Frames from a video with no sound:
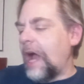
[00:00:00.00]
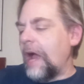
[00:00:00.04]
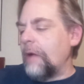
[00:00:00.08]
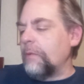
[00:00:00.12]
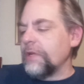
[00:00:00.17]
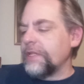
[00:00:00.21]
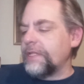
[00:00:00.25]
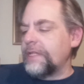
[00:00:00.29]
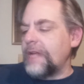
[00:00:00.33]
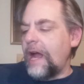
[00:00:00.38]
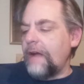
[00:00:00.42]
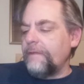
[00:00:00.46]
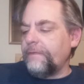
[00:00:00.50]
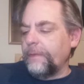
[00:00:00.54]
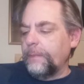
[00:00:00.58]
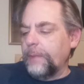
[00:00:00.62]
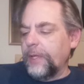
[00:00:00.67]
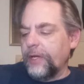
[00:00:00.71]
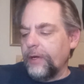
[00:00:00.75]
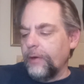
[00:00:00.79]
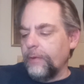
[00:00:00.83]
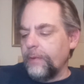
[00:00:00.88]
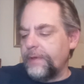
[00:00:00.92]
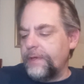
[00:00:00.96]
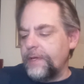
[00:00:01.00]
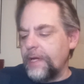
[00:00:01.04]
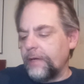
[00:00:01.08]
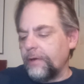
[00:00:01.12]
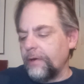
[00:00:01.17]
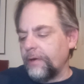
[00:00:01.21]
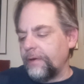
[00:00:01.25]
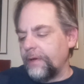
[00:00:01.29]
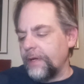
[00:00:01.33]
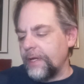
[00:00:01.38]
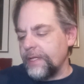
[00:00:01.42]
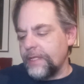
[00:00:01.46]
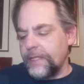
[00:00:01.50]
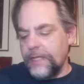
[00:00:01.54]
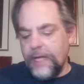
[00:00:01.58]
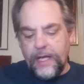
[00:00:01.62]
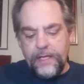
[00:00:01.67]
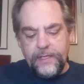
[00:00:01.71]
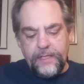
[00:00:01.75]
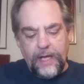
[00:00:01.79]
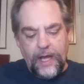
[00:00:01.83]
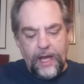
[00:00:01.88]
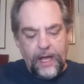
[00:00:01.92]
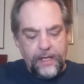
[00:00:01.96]
was not familiar with Necrochrist
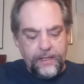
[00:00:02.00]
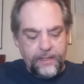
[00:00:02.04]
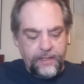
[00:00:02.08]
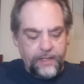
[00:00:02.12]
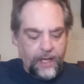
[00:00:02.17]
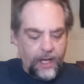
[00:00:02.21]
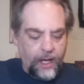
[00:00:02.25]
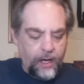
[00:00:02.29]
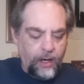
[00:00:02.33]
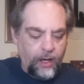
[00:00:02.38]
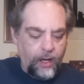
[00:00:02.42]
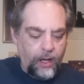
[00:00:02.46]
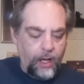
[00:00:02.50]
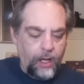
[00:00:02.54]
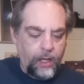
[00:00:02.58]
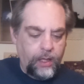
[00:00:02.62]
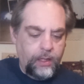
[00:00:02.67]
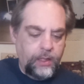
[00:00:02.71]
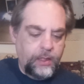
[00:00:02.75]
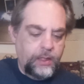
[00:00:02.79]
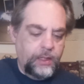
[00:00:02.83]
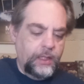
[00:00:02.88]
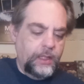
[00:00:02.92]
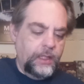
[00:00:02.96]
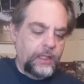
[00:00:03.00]
SS at all.